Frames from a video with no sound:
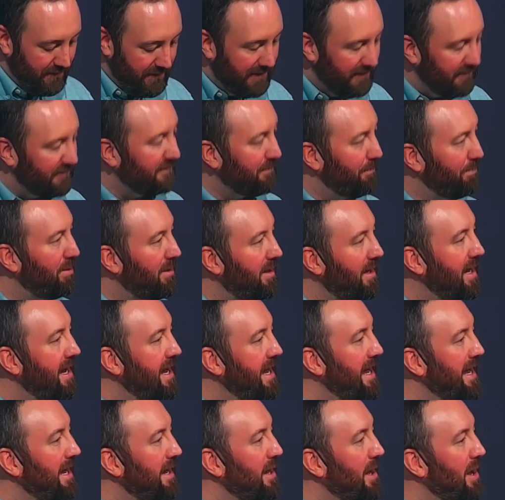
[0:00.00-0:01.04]
This
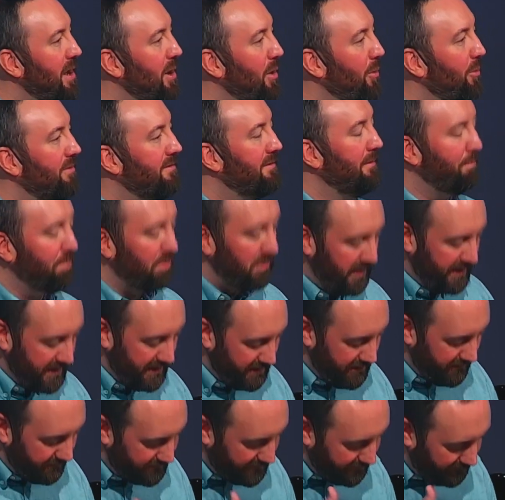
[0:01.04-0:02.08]
plague was a
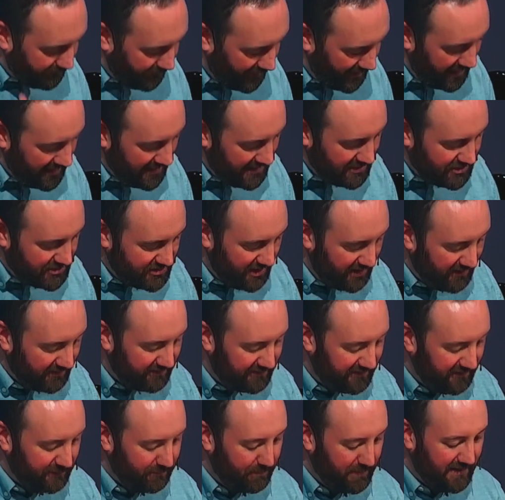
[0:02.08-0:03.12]
plague of divine
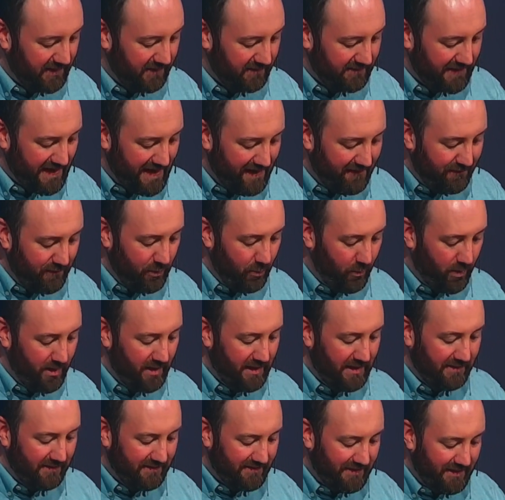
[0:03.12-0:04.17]
justice because
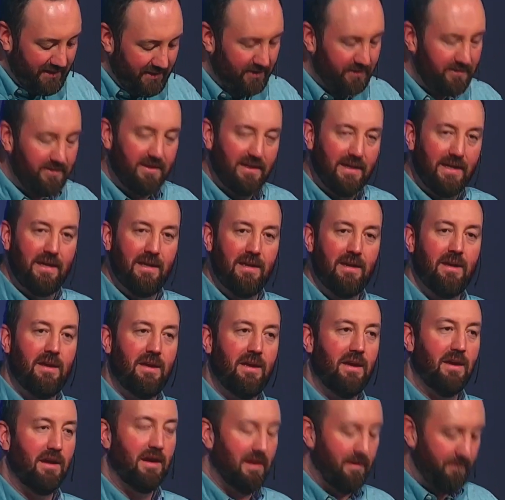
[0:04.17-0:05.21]
everyone is guilty
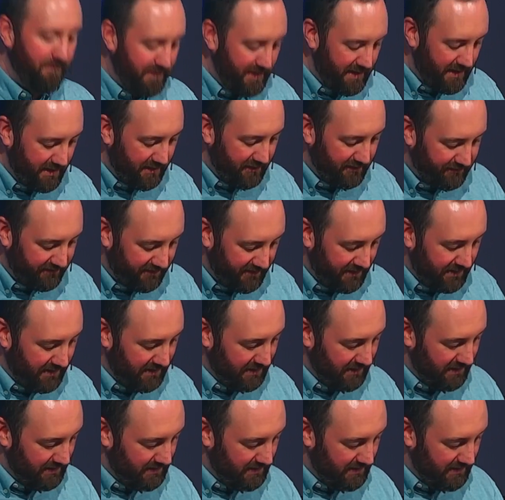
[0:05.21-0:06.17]
of their sin.